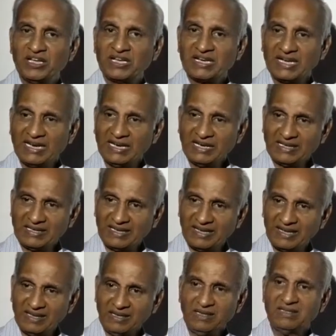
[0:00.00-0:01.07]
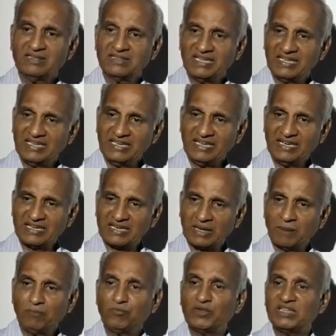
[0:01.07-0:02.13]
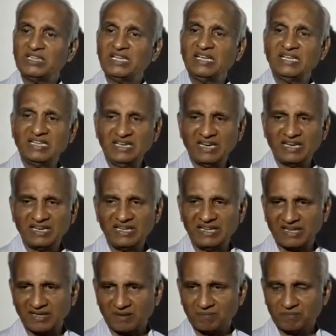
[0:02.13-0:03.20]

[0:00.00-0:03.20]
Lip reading: connecting the eardrum with the inner ear.